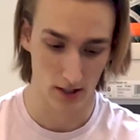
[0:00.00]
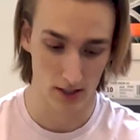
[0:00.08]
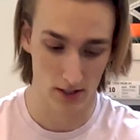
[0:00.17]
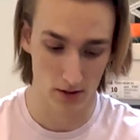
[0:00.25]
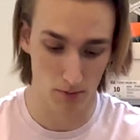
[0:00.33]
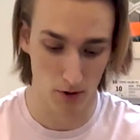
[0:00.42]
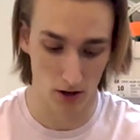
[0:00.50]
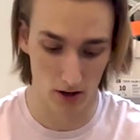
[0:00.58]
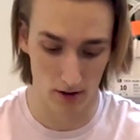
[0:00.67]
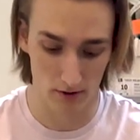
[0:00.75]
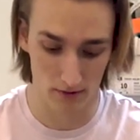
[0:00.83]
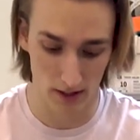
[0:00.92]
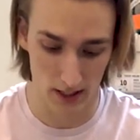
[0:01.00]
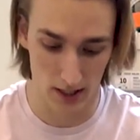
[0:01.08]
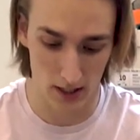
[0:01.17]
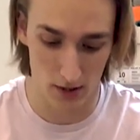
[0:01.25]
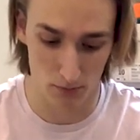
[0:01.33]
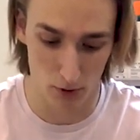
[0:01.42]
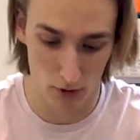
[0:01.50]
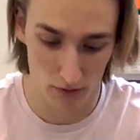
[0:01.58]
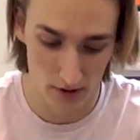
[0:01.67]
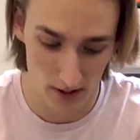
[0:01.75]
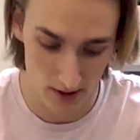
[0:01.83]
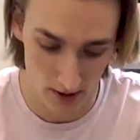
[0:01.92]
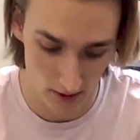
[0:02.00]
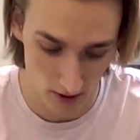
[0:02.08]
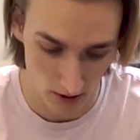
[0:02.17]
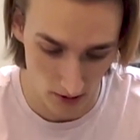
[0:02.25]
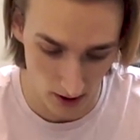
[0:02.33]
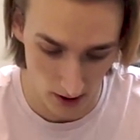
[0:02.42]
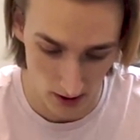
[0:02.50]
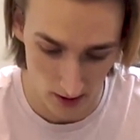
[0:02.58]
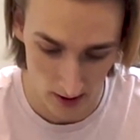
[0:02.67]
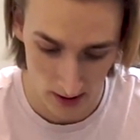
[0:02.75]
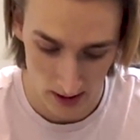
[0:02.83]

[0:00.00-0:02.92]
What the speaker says: This is a part of Nike's Move to Zero line.